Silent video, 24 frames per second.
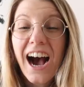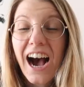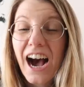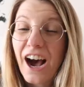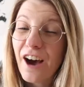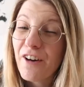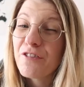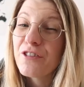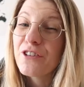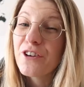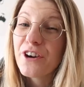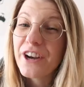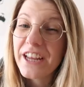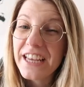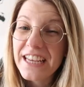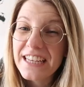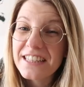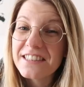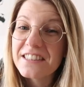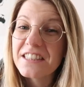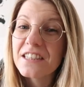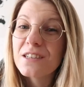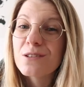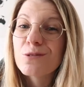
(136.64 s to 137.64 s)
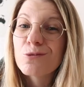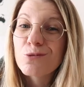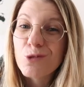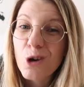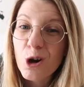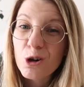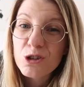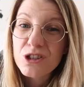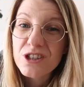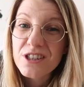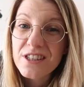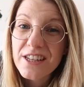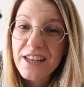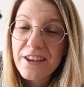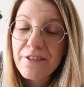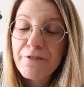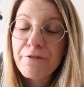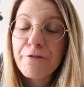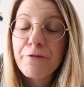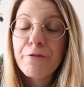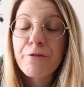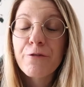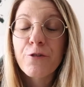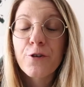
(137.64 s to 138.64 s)
After eating rösti,
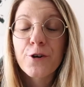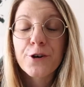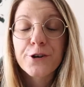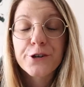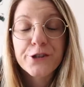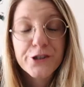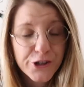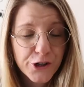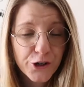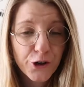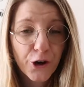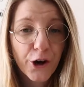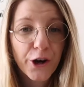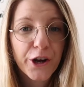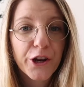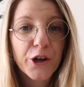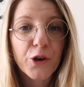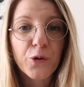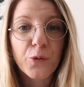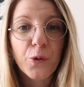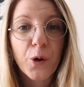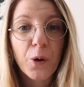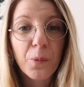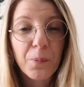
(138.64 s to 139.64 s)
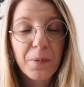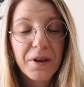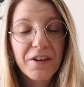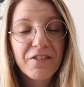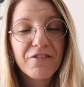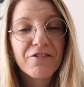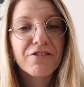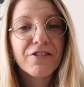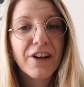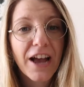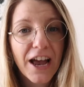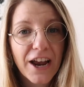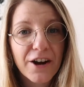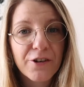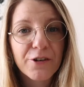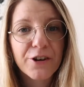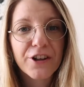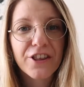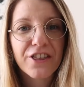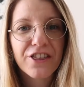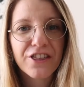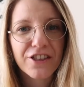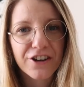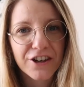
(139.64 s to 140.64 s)
for sure you will be
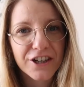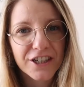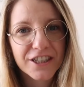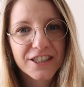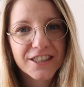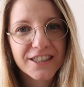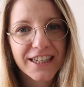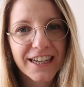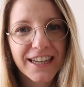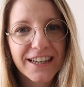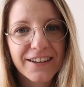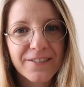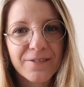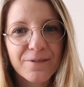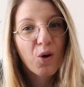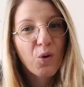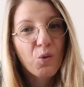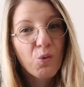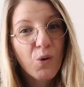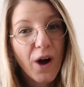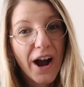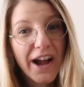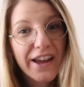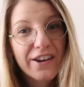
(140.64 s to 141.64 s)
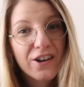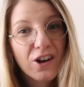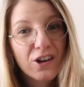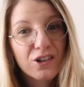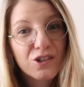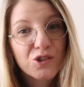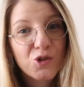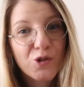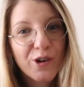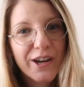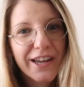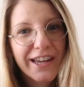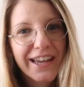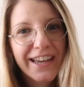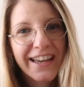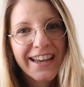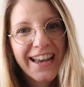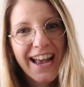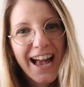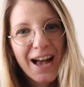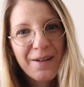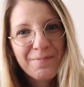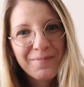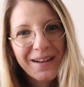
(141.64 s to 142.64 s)
very thirsty. Why not
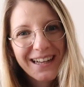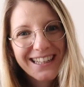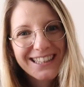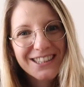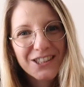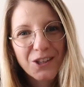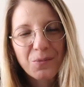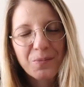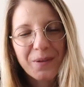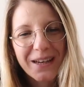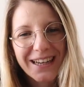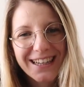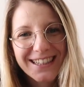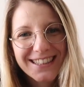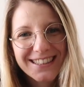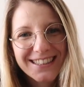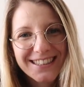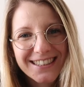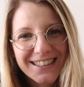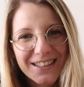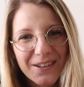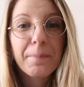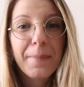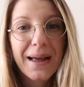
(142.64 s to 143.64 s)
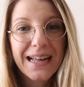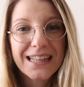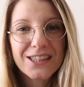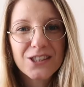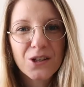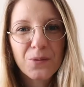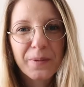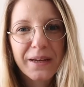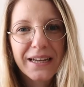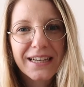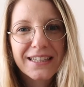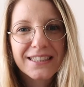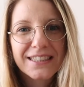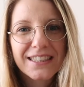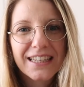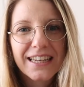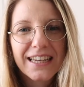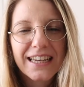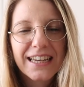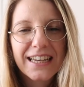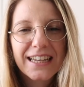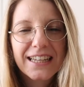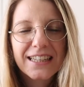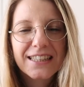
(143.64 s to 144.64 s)
drinking a Mezzomix? Mezzomix
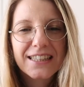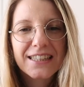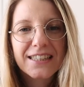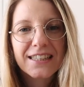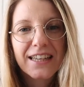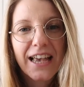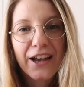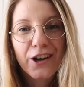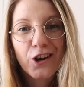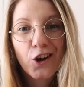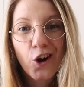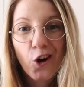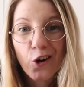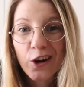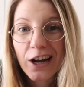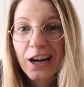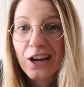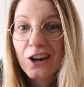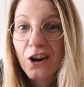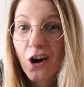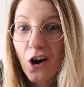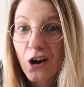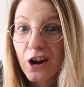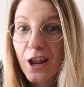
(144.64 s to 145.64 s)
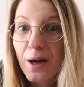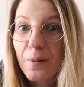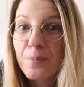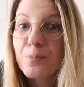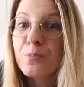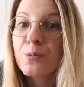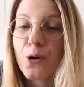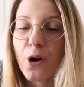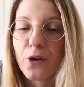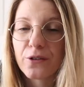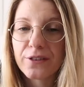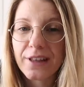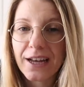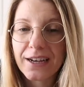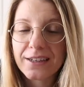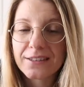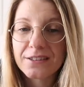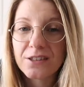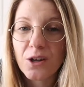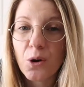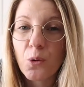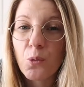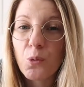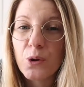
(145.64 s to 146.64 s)
is a Coca-Cola
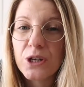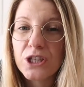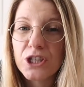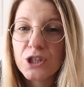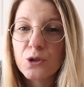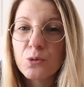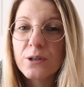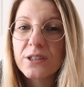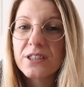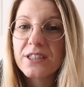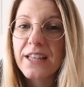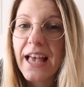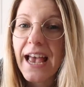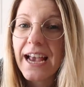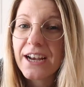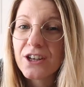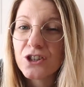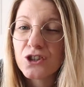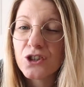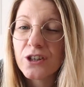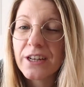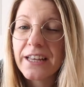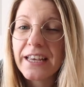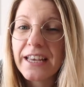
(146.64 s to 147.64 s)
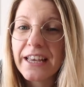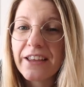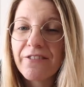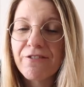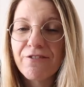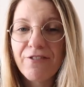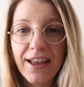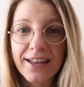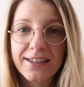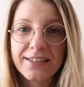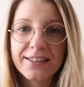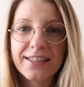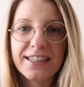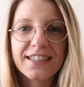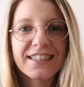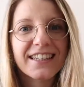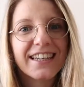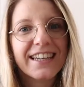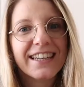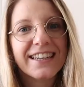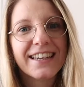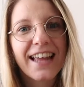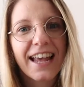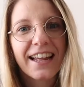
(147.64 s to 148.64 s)
product which was actually invented
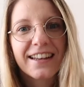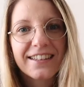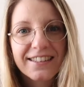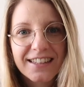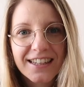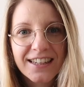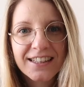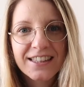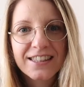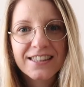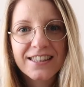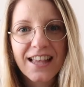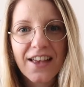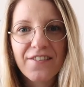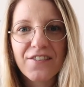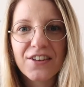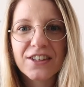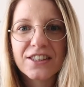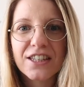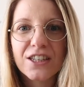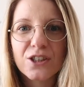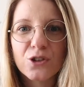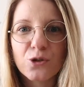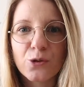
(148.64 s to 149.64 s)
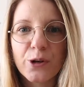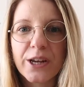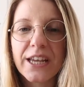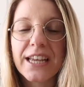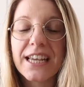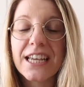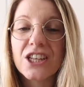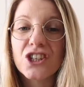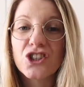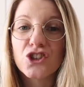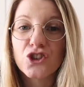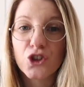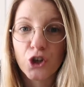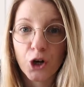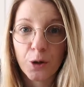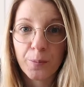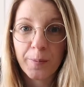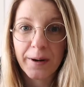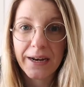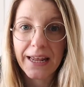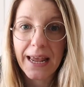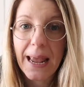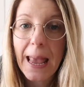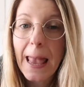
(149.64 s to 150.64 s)
in 1973 in
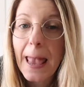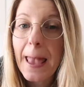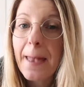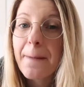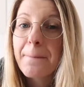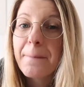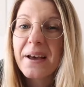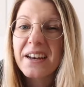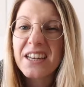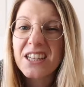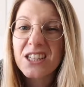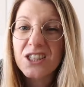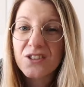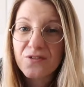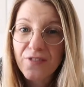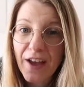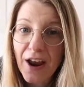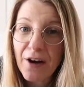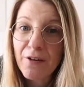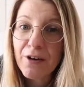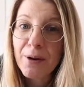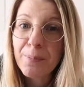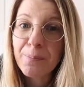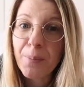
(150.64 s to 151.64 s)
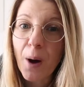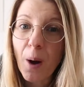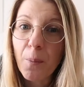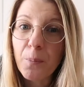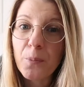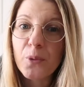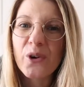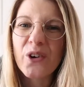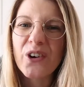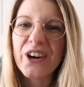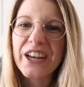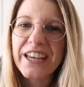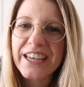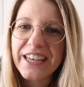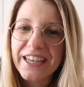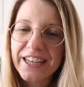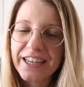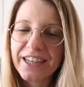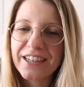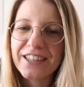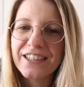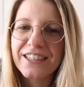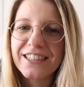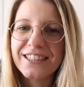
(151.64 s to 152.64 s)
Germany, but is very popular
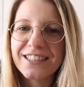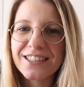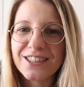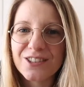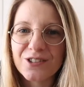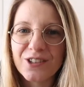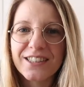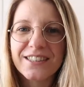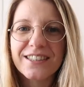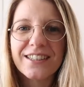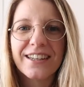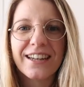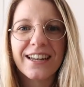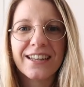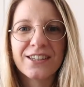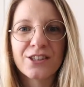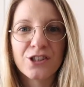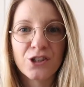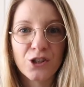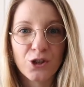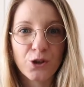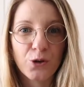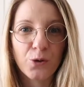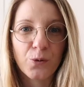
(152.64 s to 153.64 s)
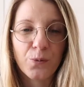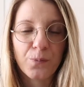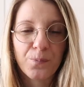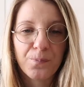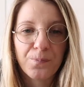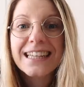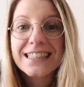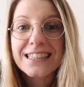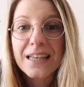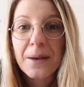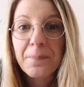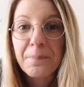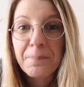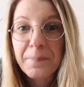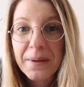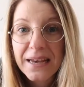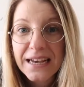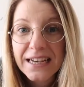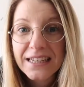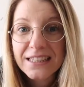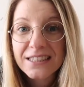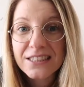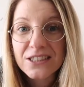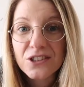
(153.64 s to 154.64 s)
here in Switzerland too. It's a
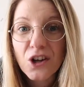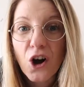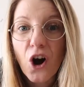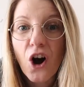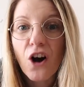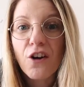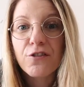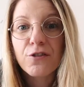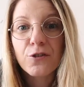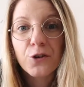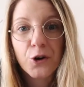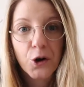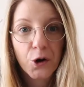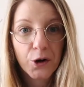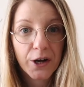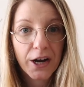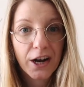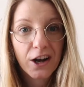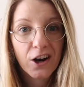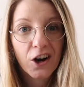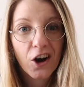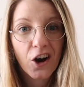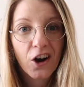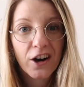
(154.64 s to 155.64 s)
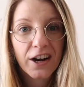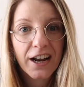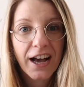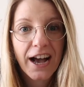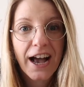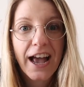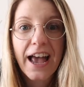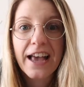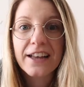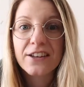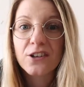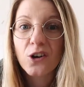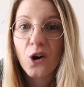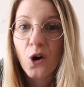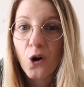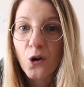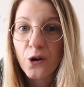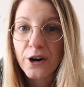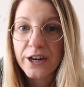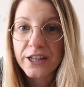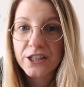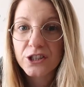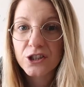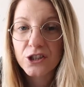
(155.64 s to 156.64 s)
mix of Coca-Cola and
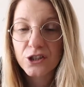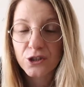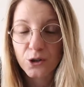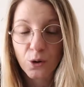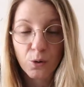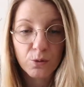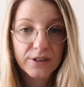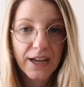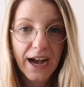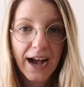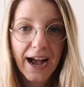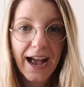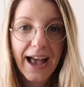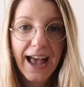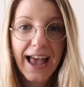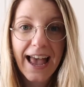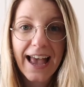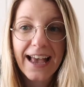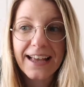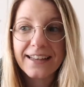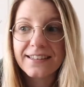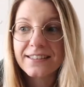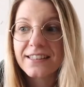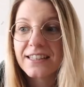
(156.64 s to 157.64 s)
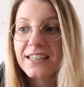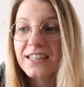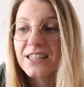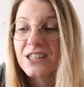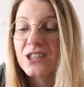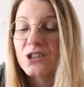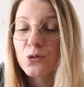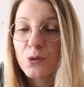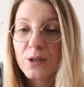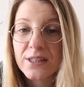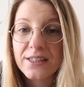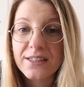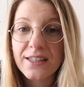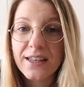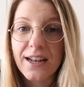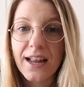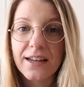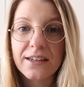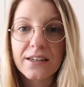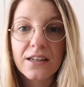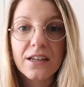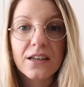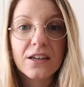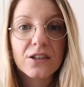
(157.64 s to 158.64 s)
orange soda, and in
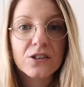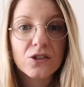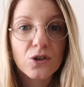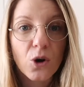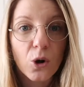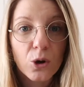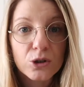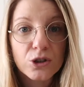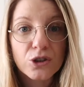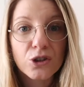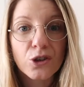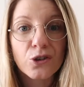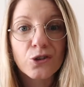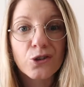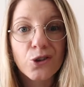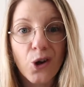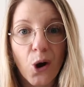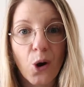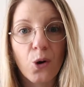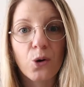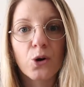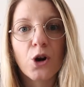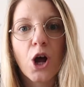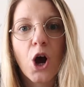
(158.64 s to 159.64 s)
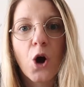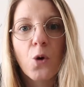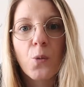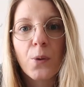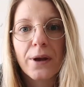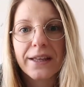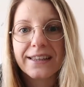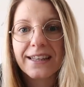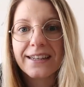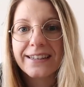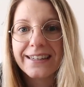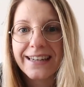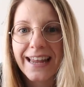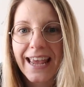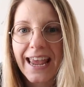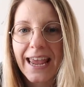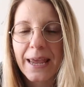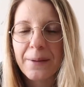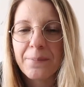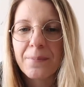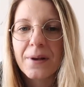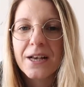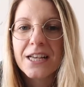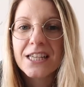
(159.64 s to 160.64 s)
Switzerland it is also known with the
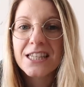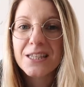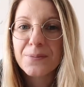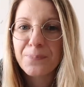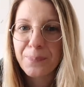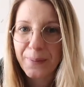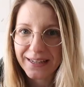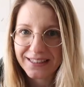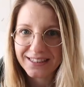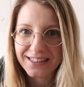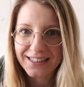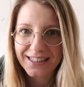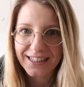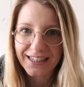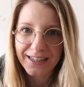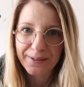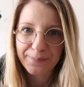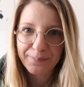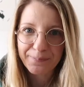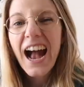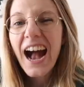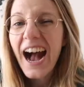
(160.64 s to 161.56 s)
name Spezi.